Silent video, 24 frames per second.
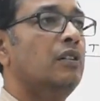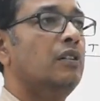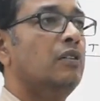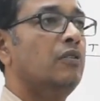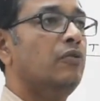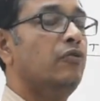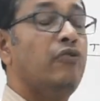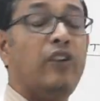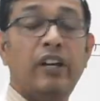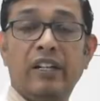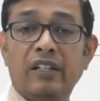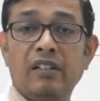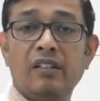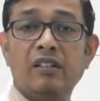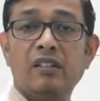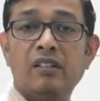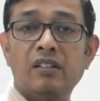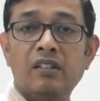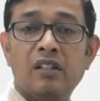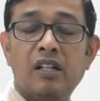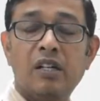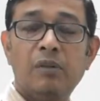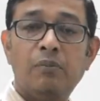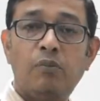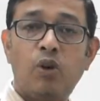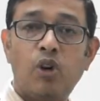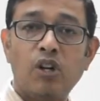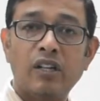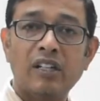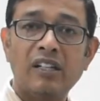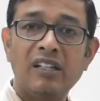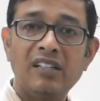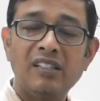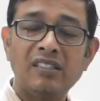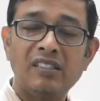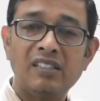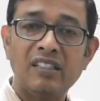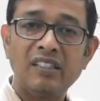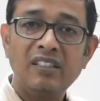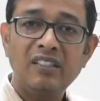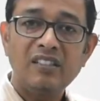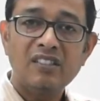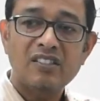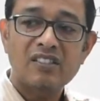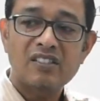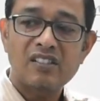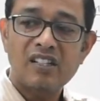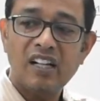when a body is
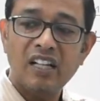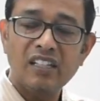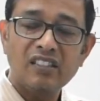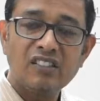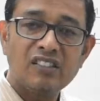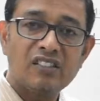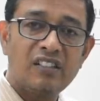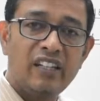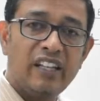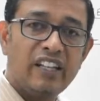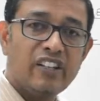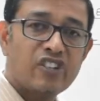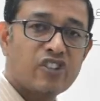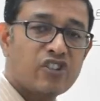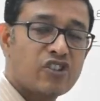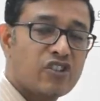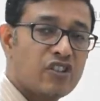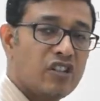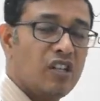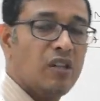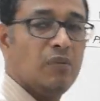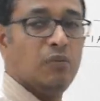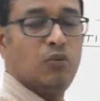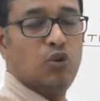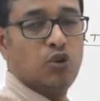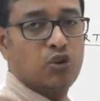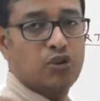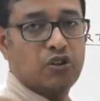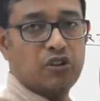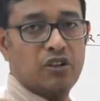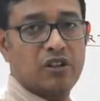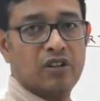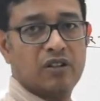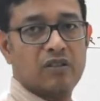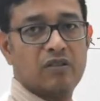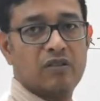in translational motion